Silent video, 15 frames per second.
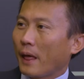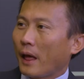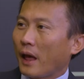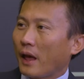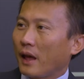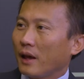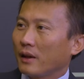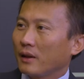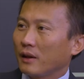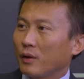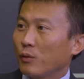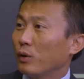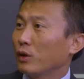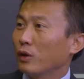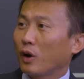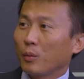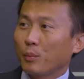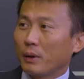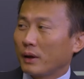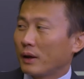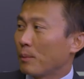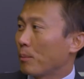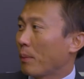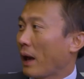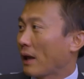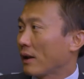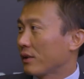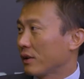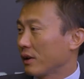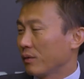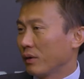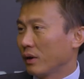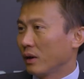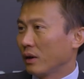and it will not be competitive